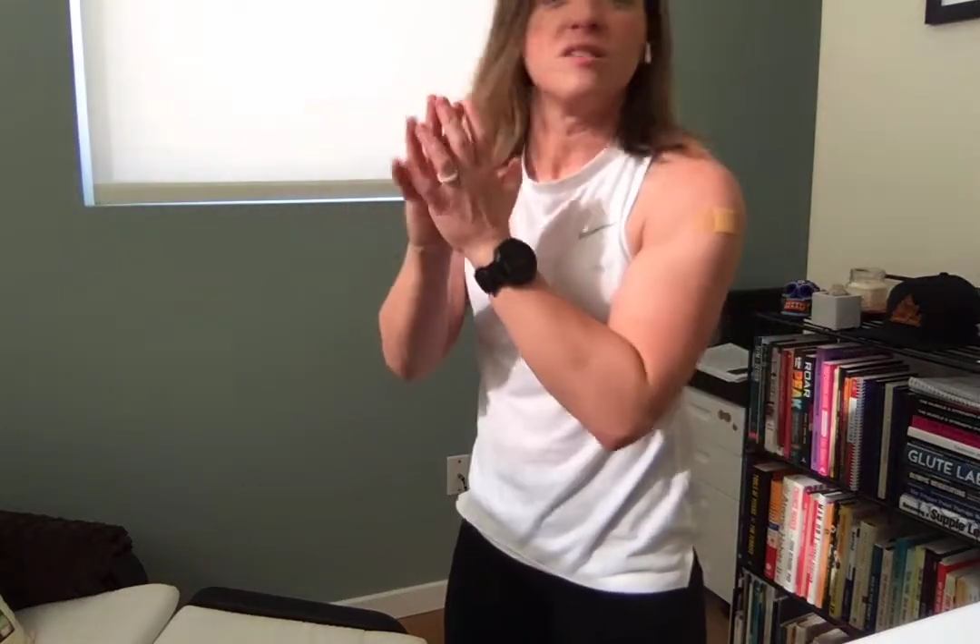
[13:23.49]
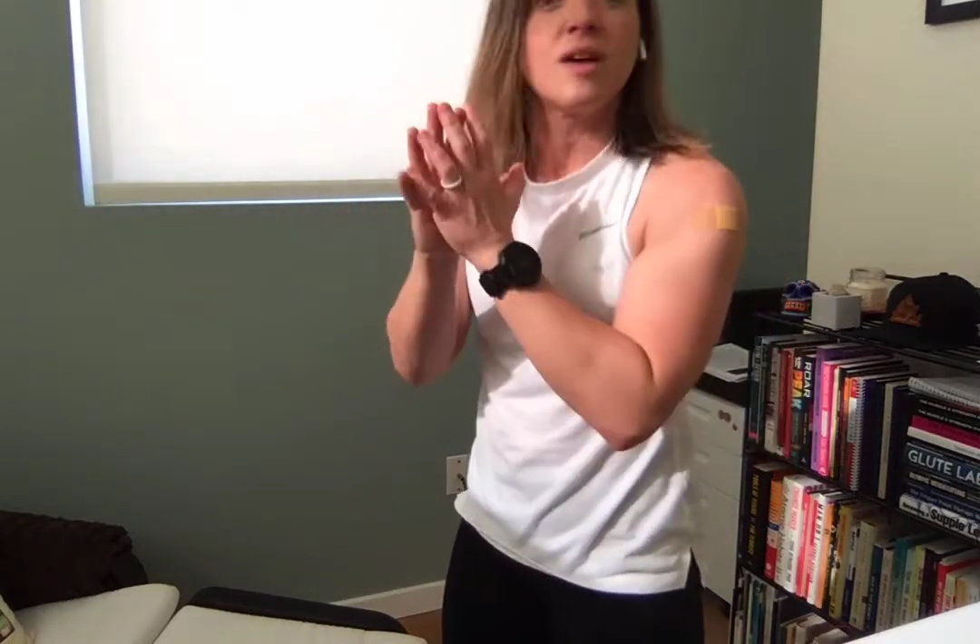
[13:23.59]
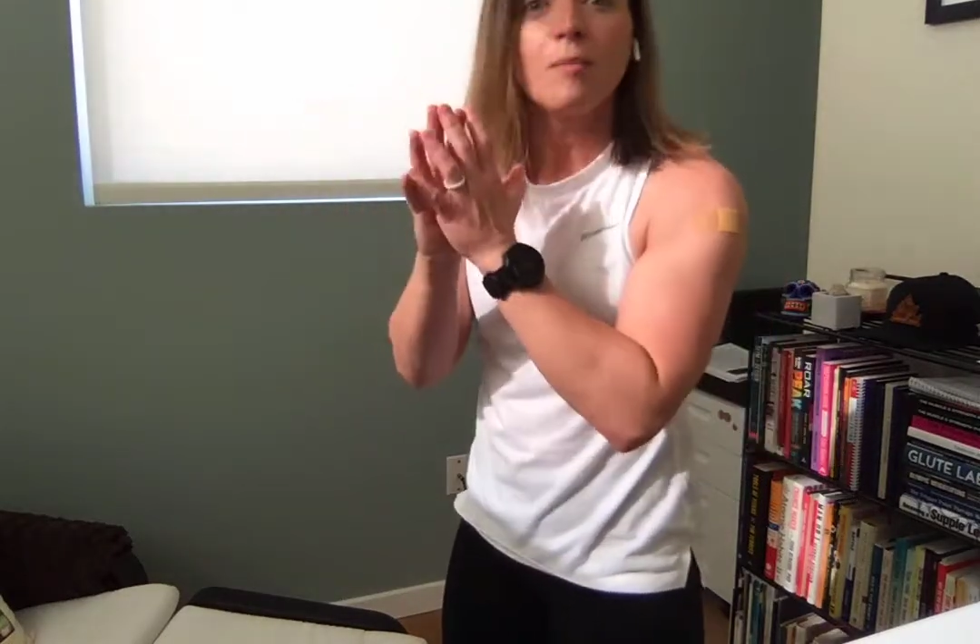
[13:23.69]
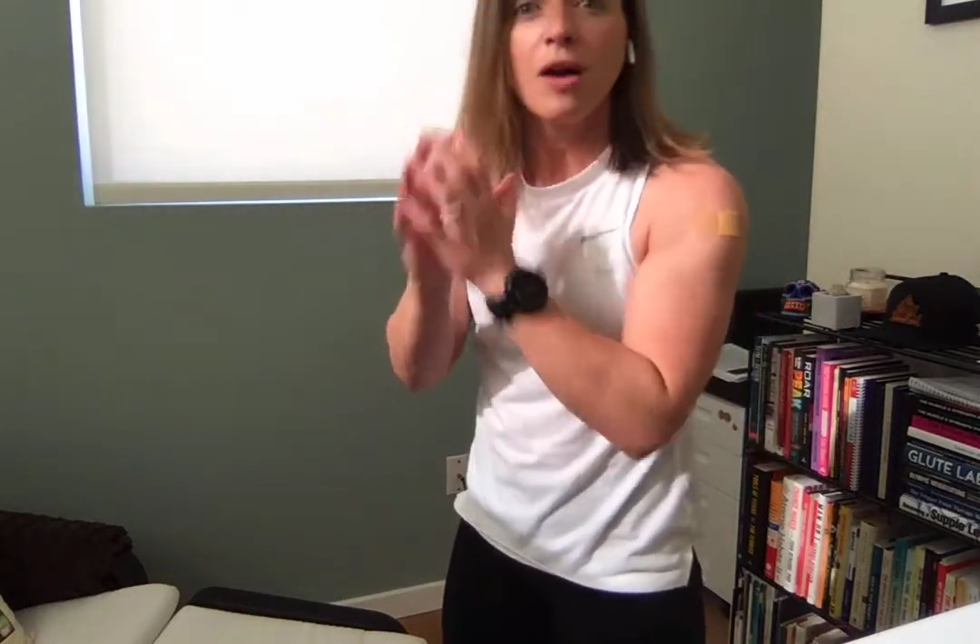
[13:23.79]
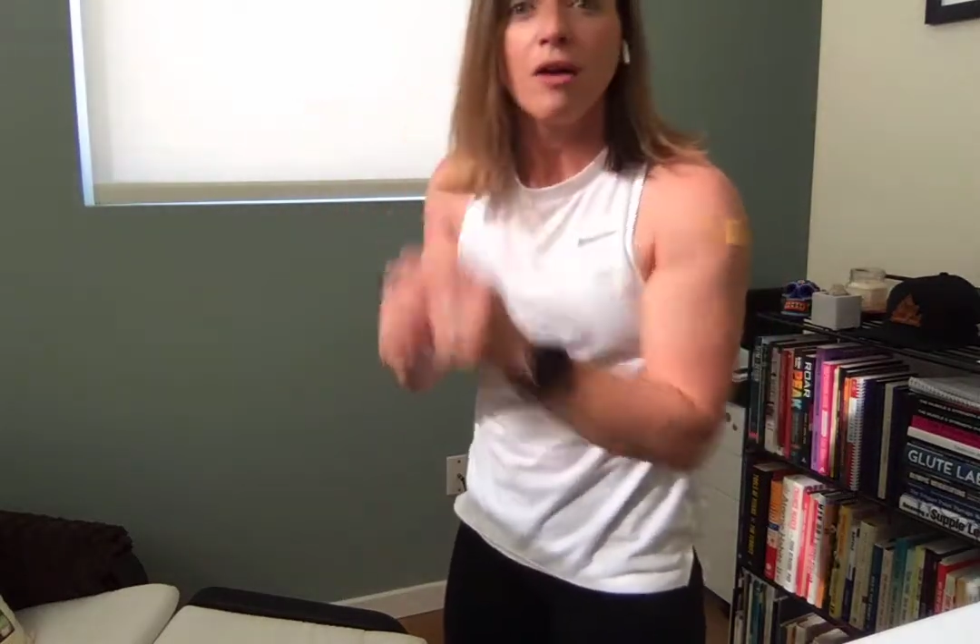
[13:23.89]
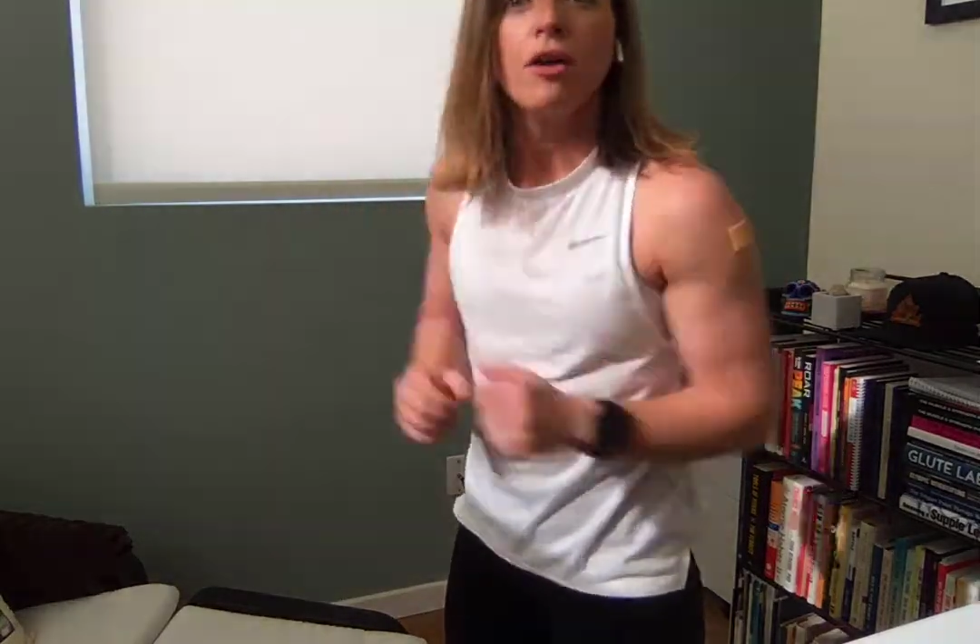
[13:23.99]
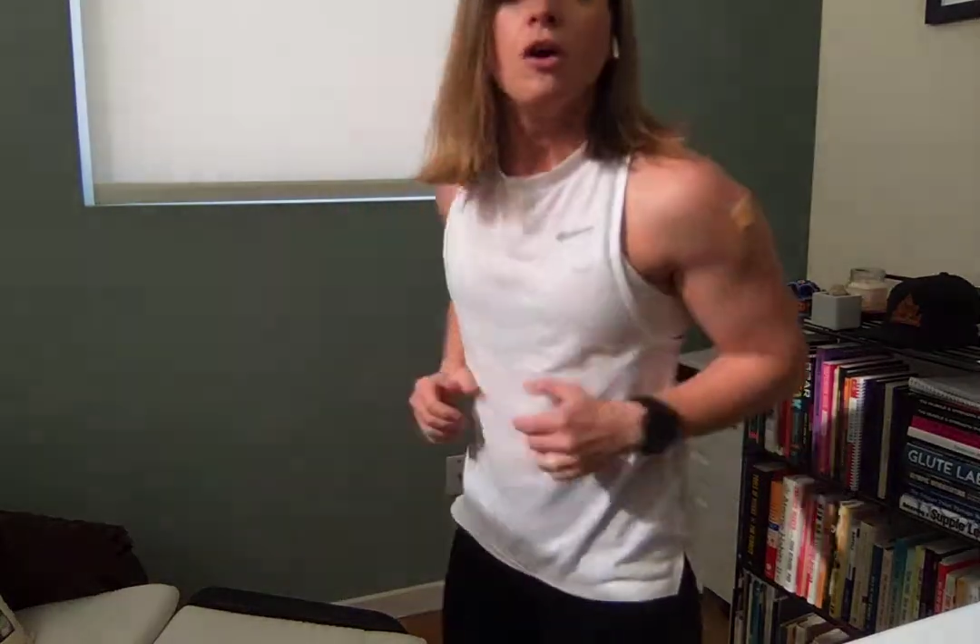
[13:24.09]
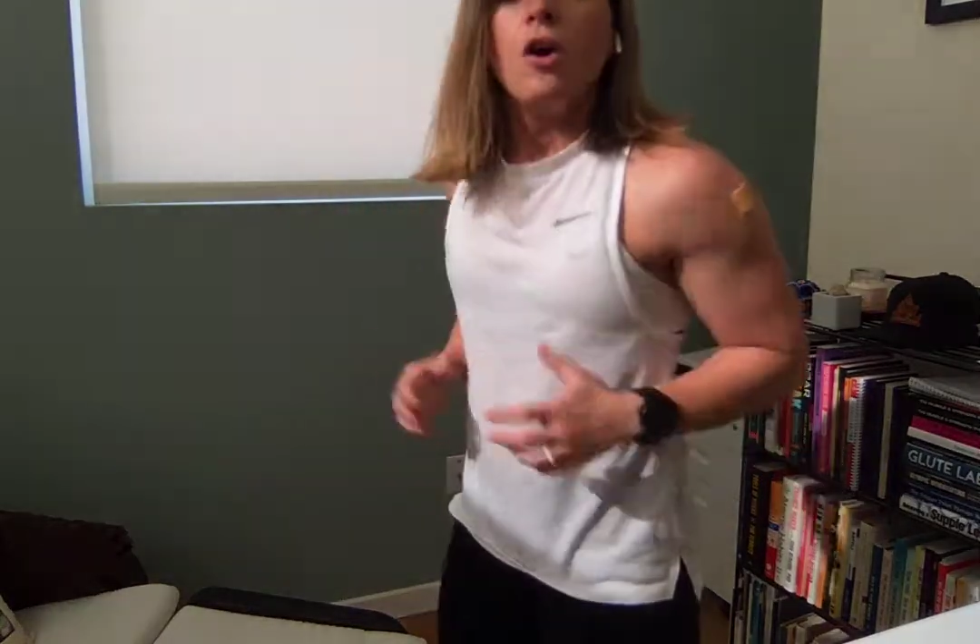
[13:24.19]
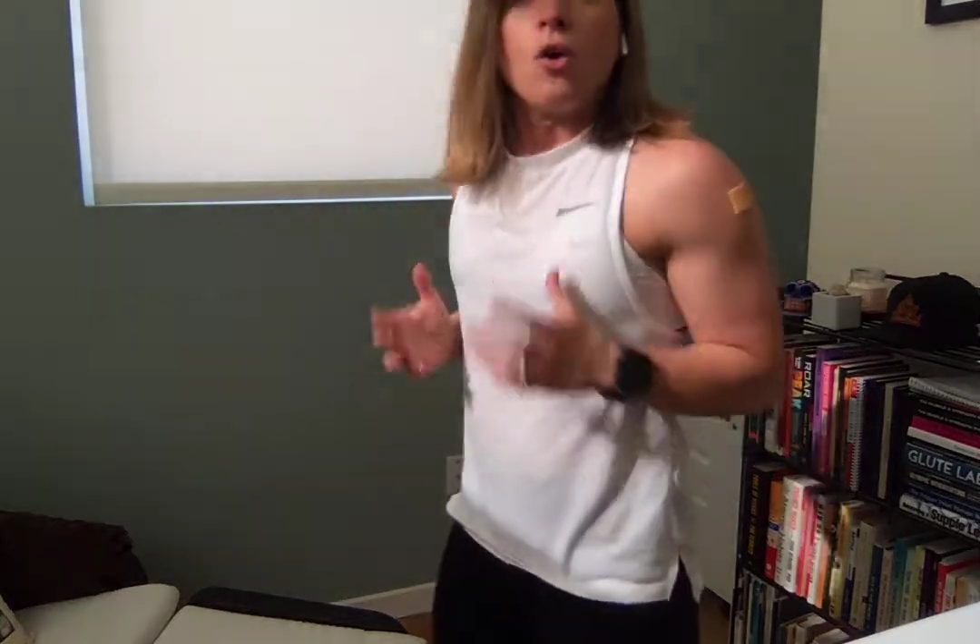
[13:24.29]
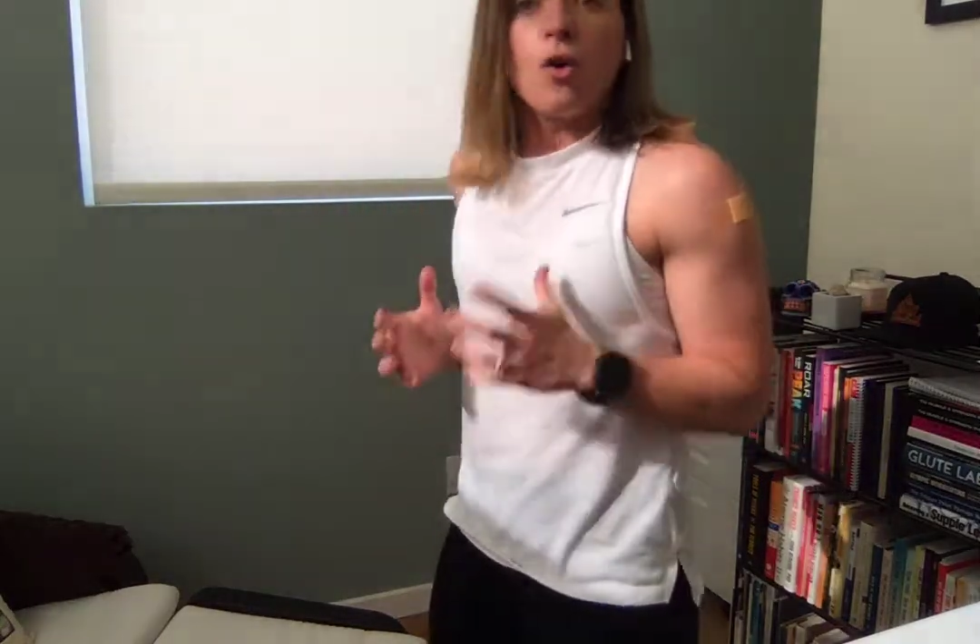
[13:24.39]
dumbbell
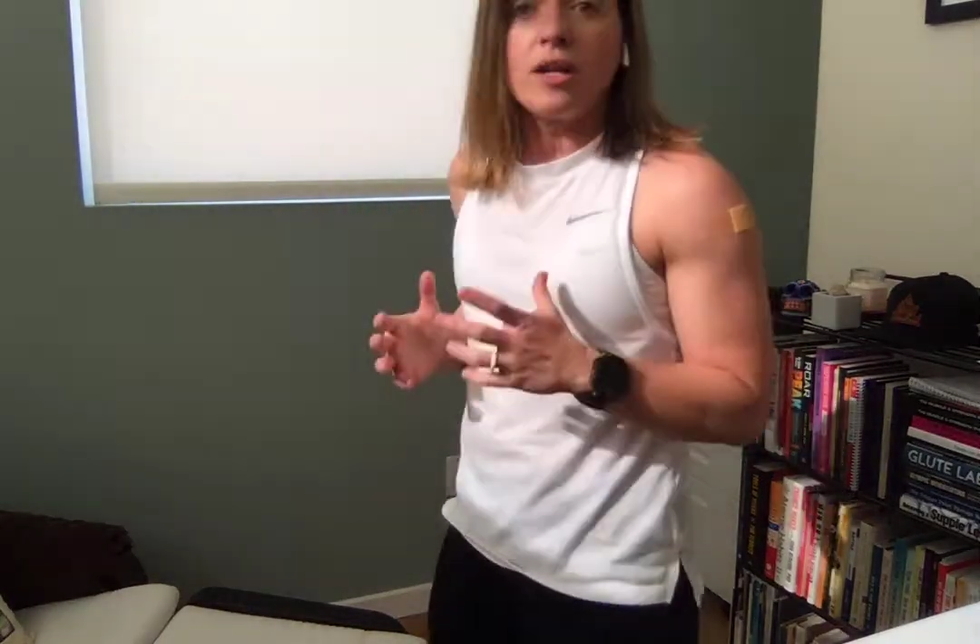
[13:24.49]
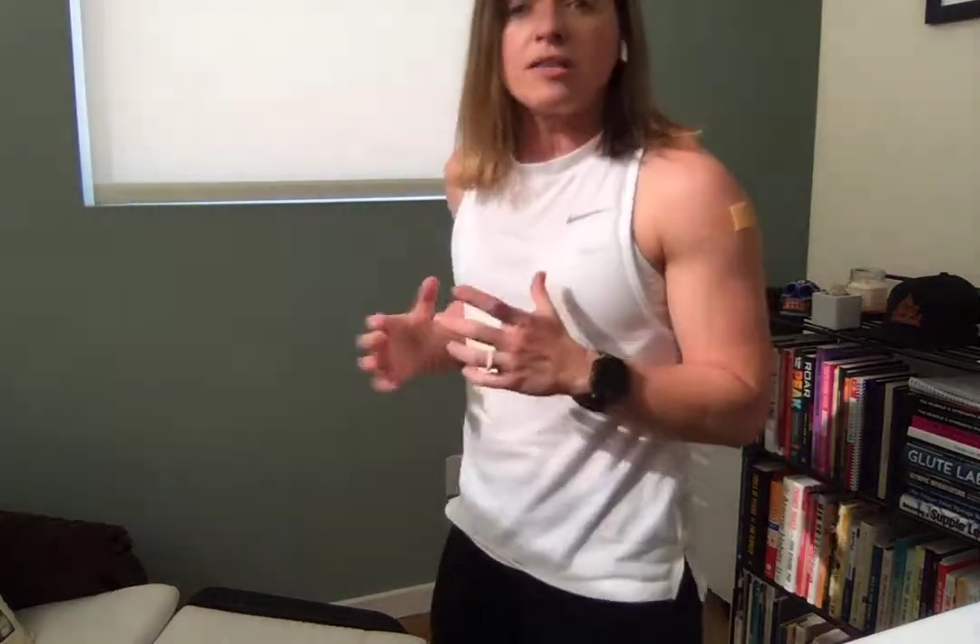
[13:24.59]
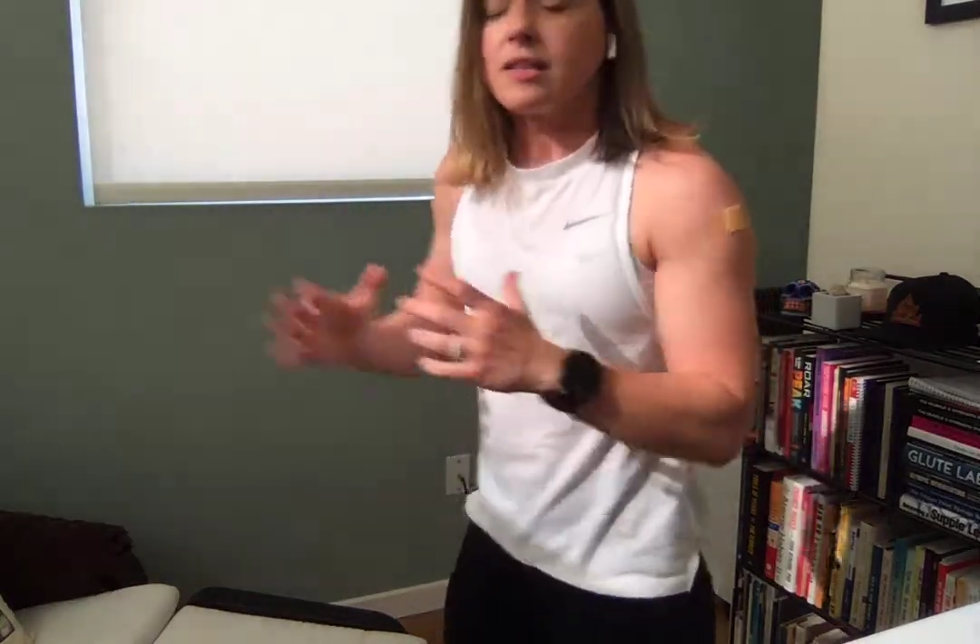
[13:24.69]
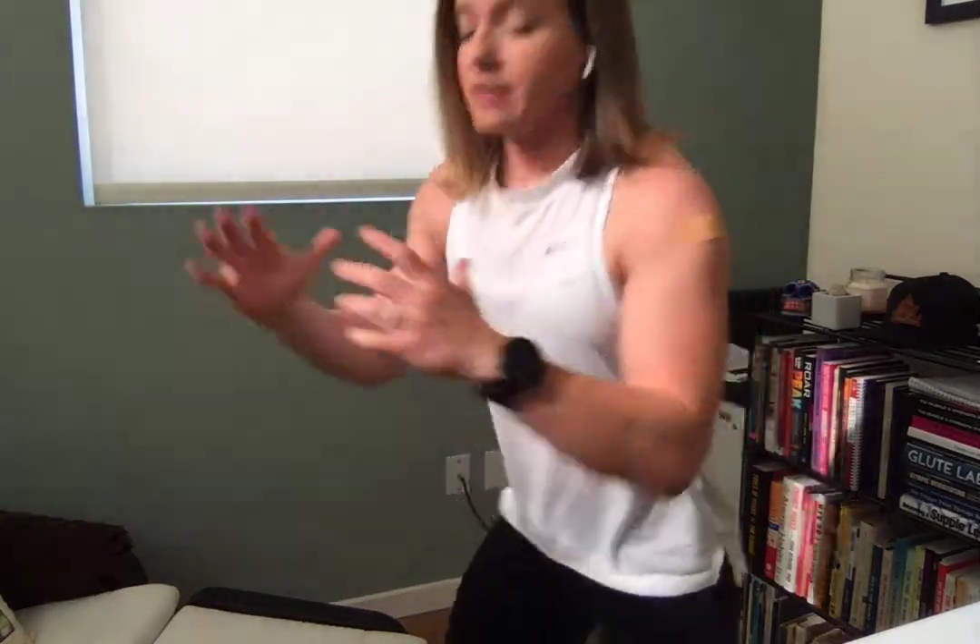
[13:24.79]
or anything like